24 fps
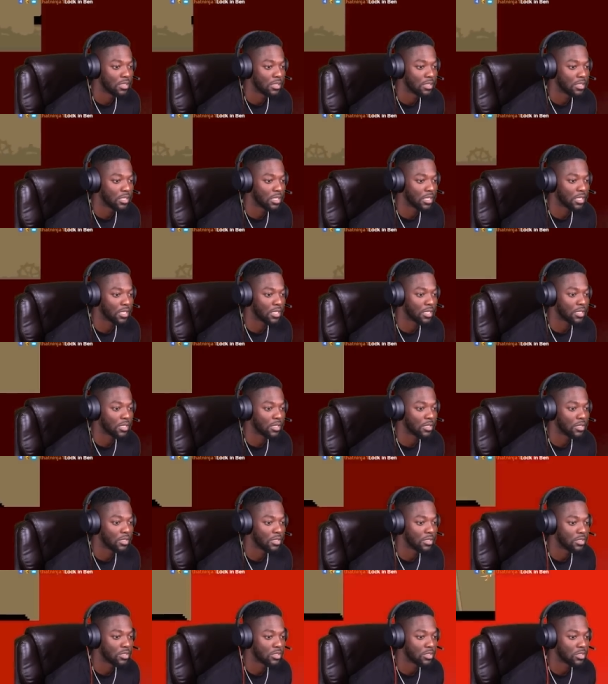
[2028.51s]
Yeah, deal.
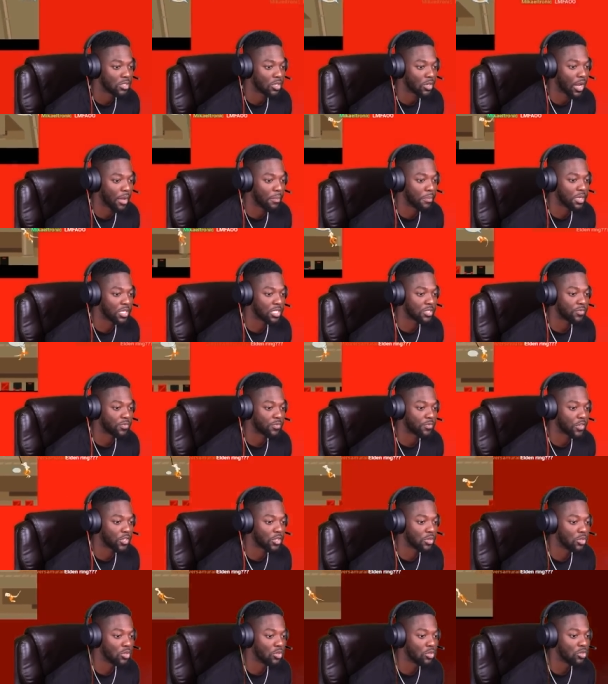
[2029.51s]
Throw that bitch before
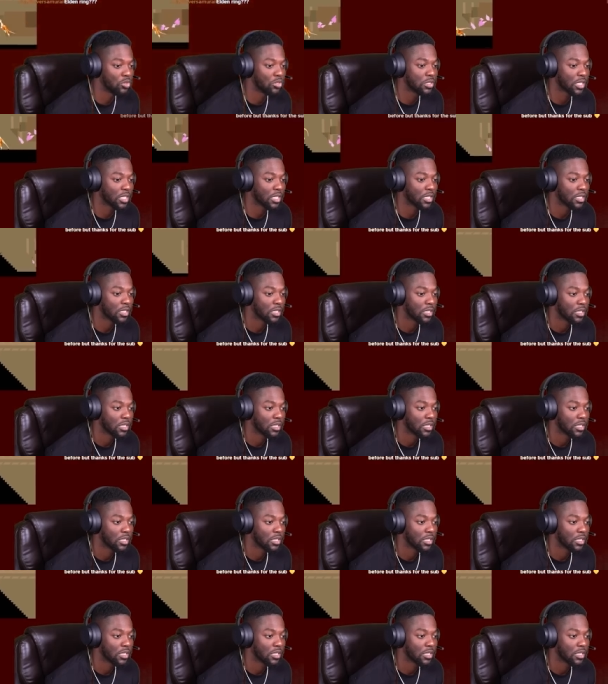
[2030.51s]
you lose, nigga.